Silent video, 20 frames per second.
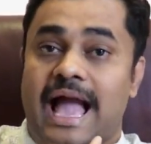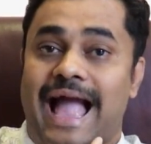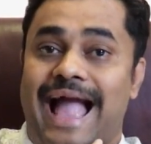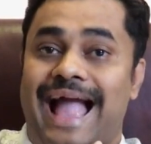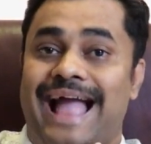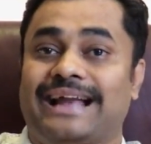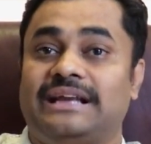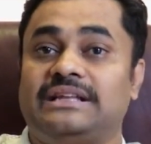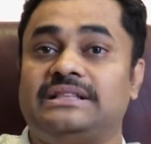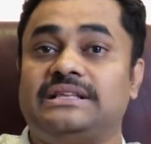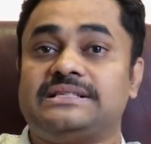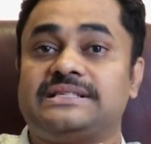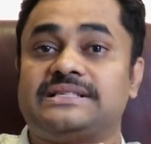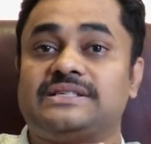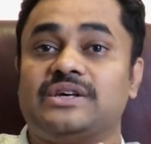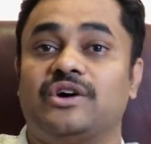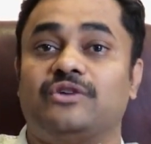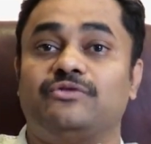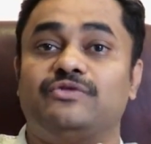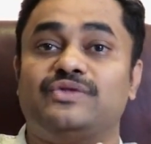and the
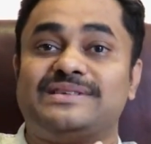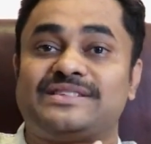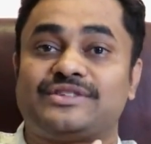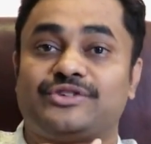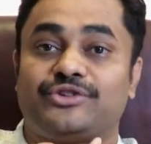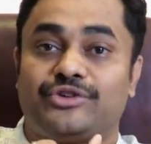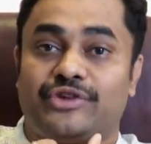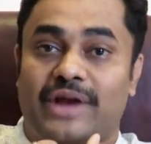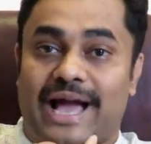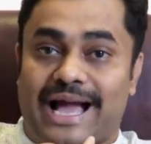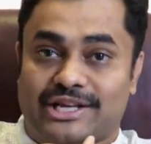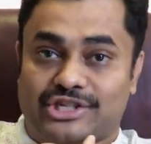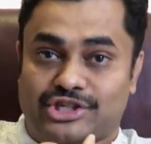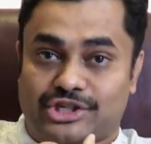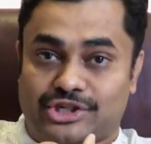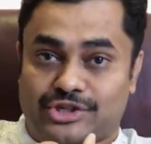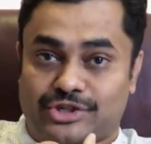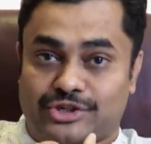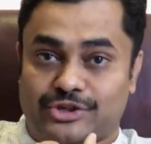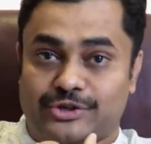servers
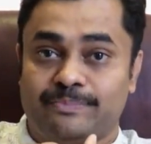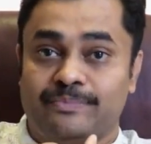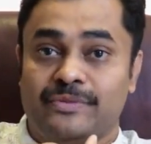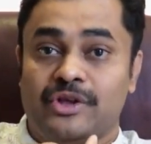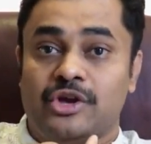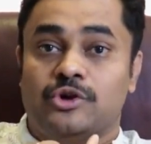crashed.